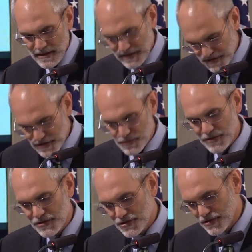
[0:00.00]
And this is
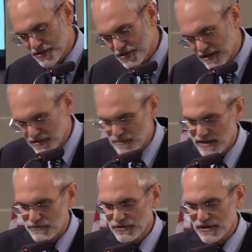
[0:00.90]
what the church says
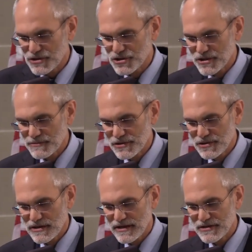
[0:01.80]
about relationship
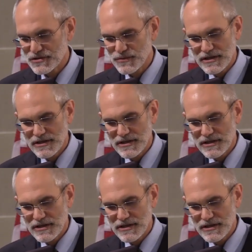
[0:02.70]
to Christ.